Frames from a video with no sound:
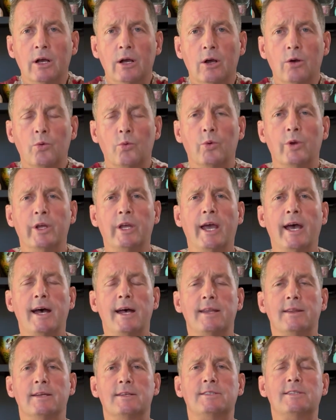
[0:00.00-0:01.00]
we
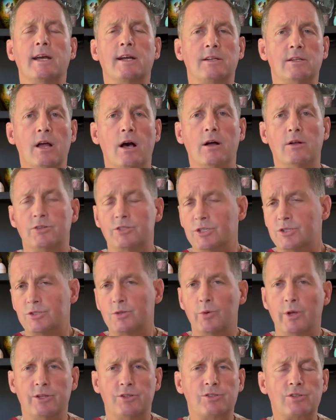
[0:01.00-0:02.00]
had the technology, so
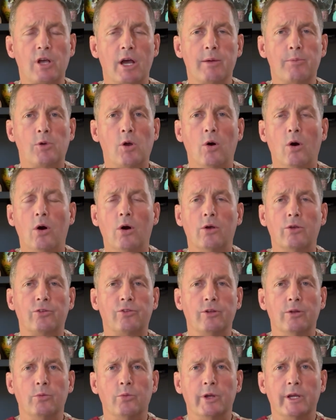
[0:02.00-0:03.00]
we had Skype calls
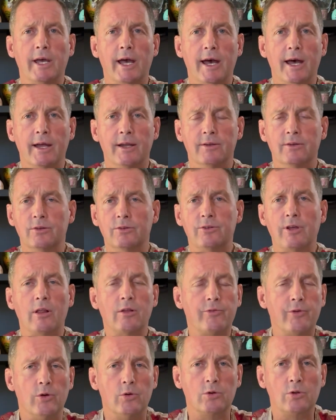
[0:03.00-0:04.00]
and we had
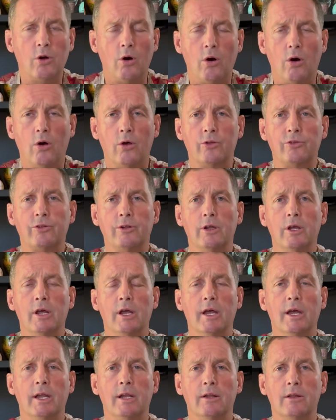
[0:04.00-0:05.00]
telephone calls
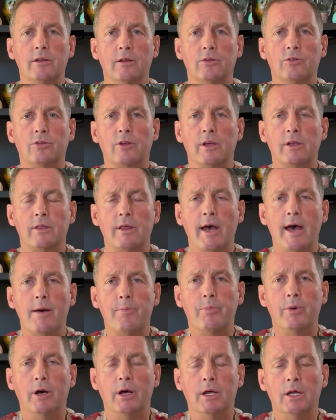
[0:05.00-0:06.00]
and things like that.
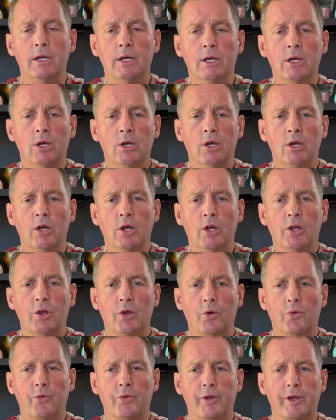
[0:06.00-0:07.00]
But
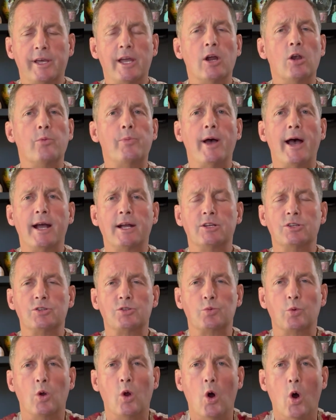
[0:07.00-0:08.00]
the care packages
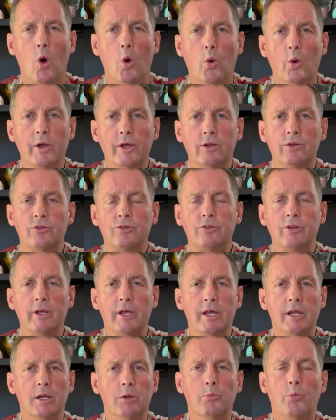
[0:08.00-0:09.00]
were always
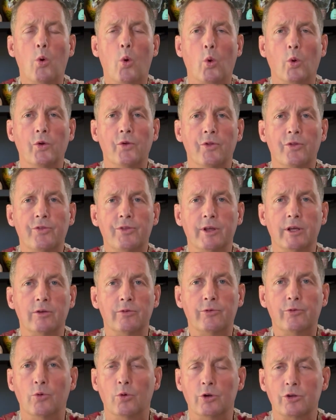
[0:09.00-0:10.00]
an important thing for